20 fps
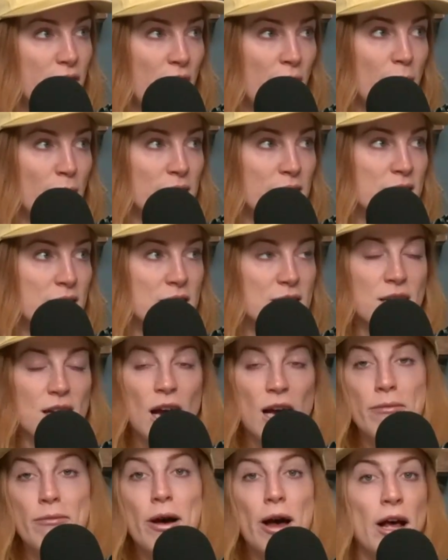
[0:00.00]
if that makes sense.
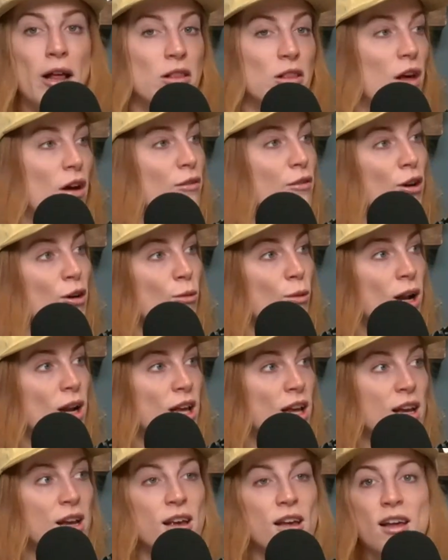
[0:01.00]
I love our
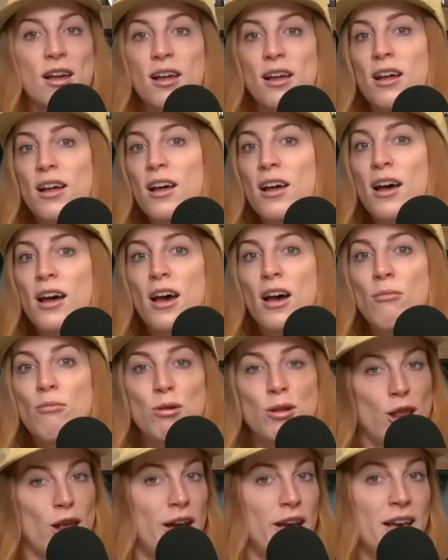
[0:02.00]
wedding,
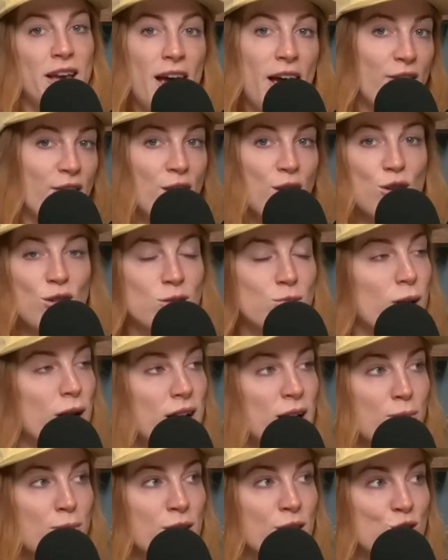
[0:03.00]
but like, have I looked
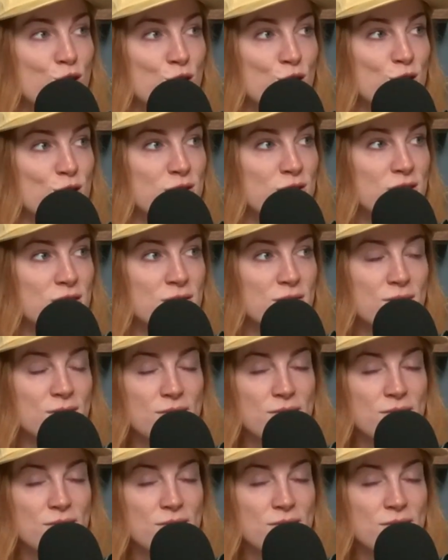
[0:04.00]
back at pictures?